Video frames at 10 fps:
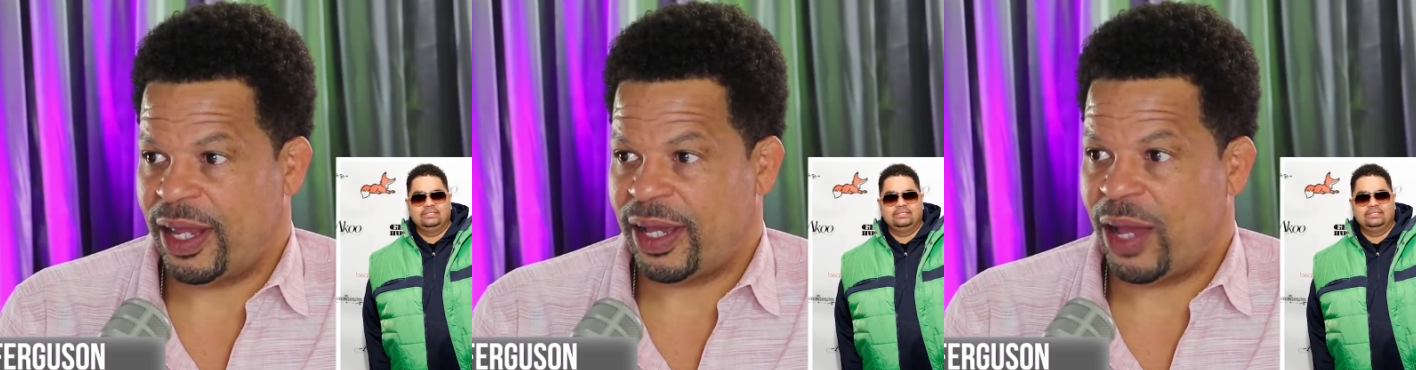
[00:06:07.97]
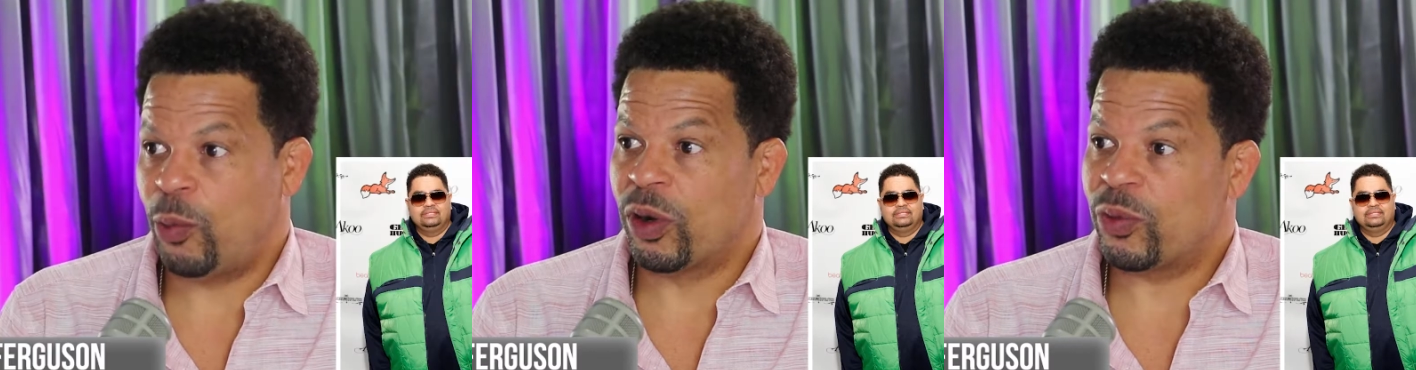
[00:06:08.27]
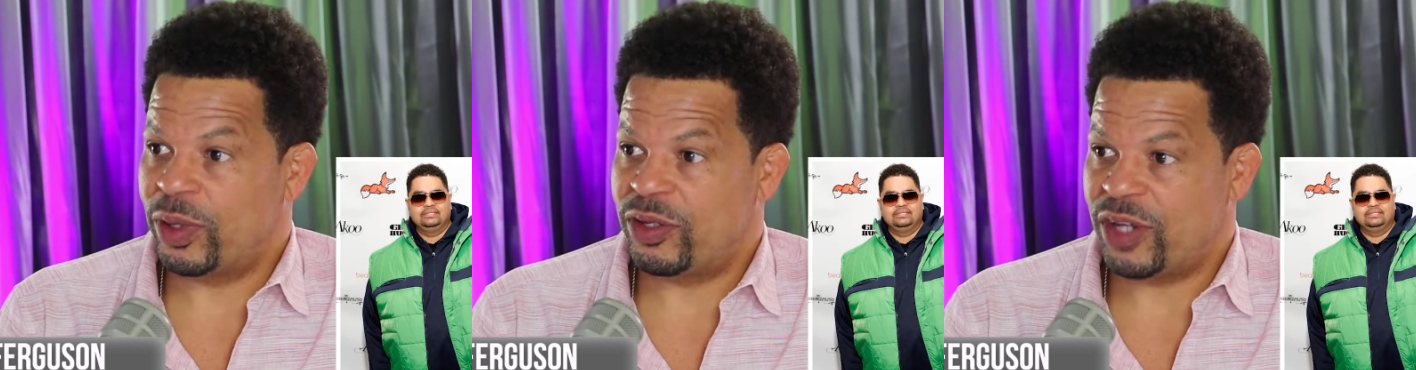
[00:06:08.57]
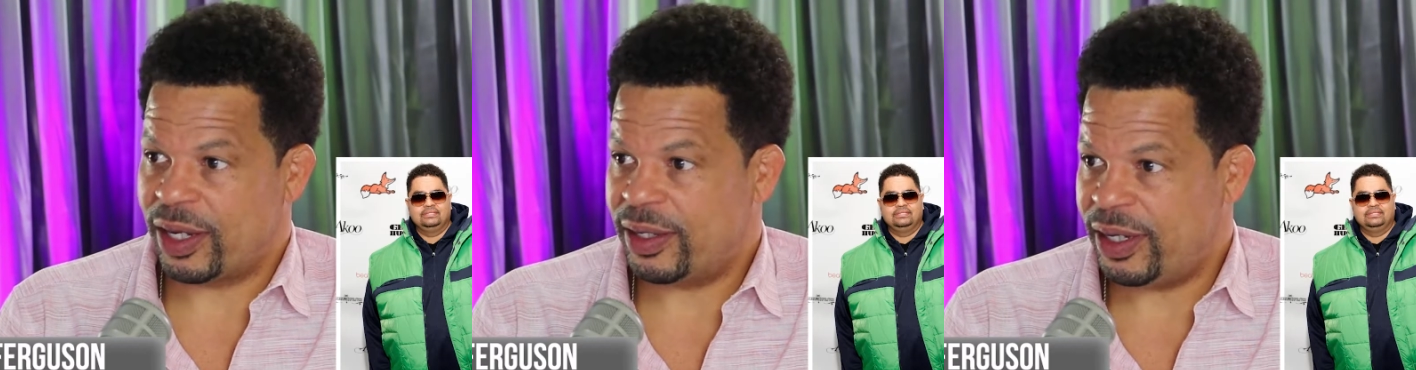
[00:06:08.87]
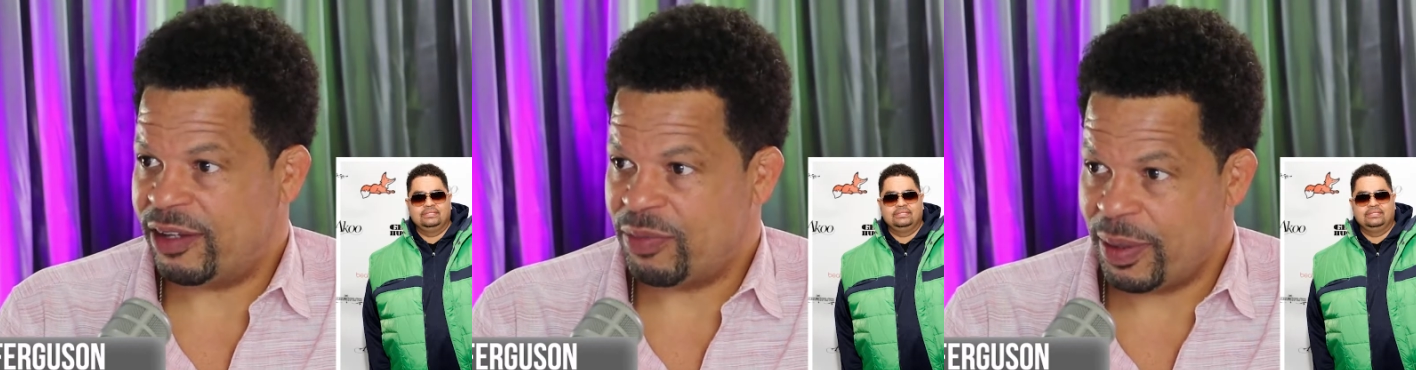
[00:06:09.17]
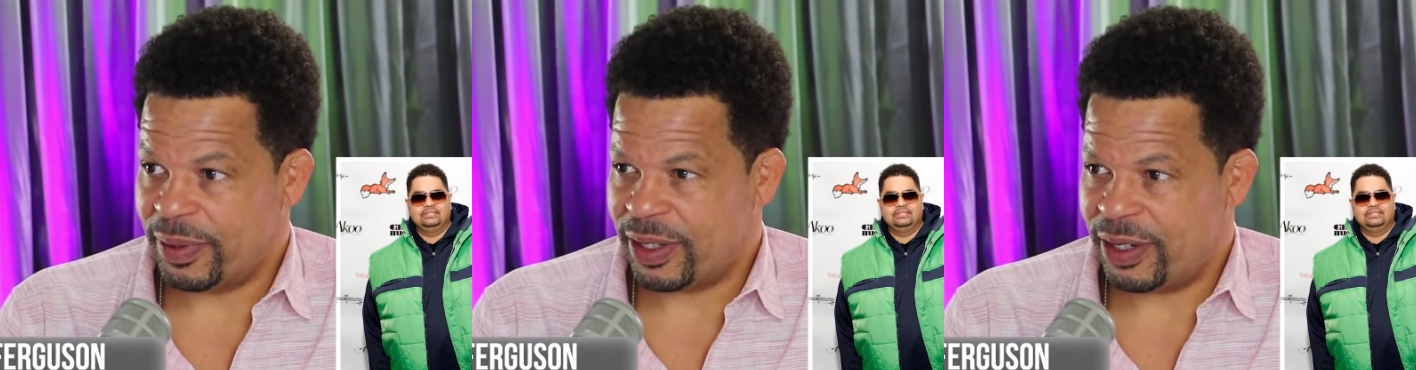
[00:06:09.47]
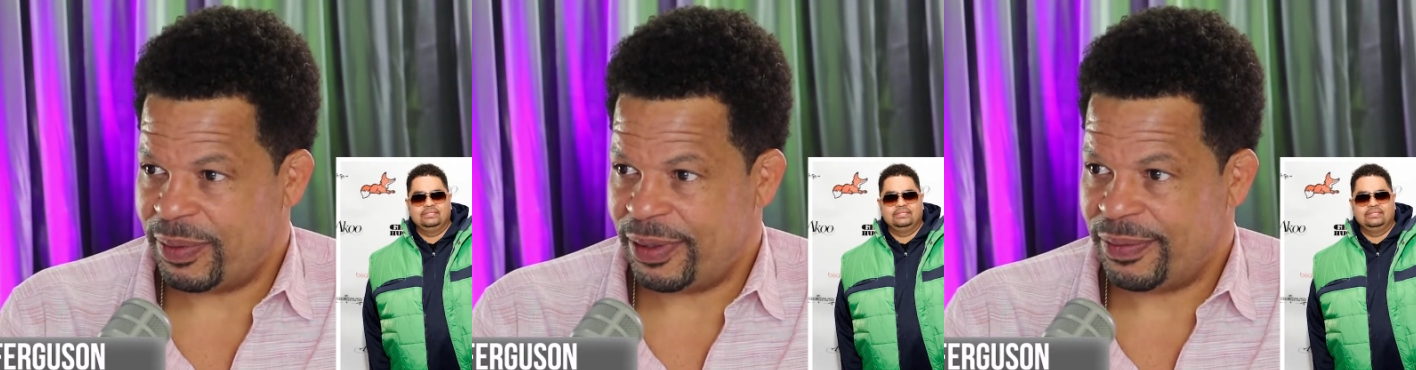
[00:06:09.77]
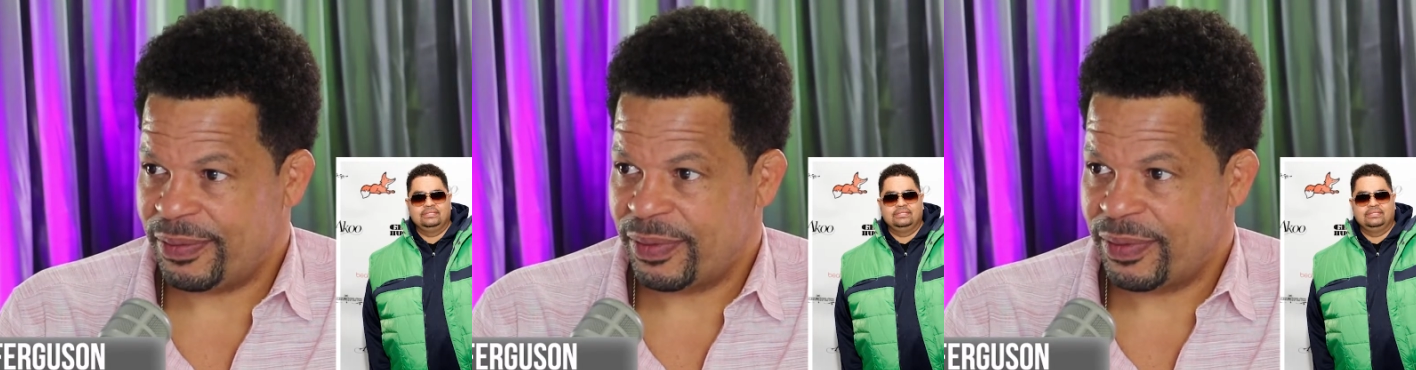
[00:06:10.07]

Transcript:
Speaker 1: like I work with Chuck D of Public Enemy.